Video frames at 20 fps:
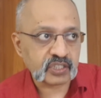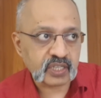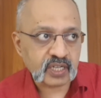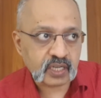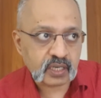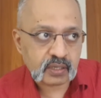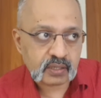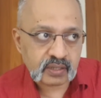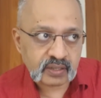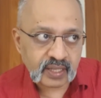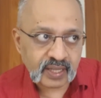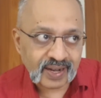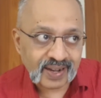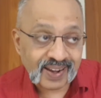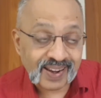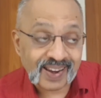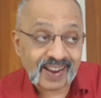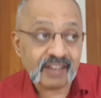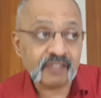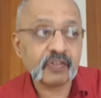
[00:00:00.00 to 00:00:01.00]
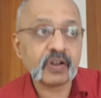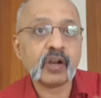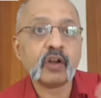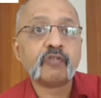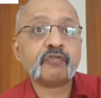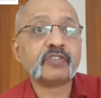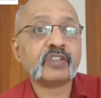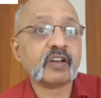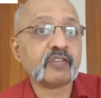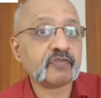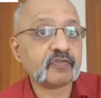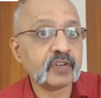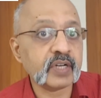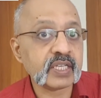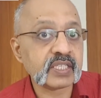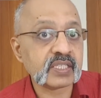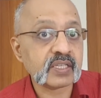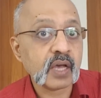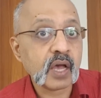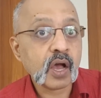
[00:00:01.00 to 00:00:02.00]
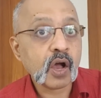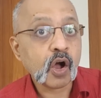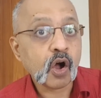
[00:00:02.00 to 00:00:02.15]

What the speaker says: The level of toughness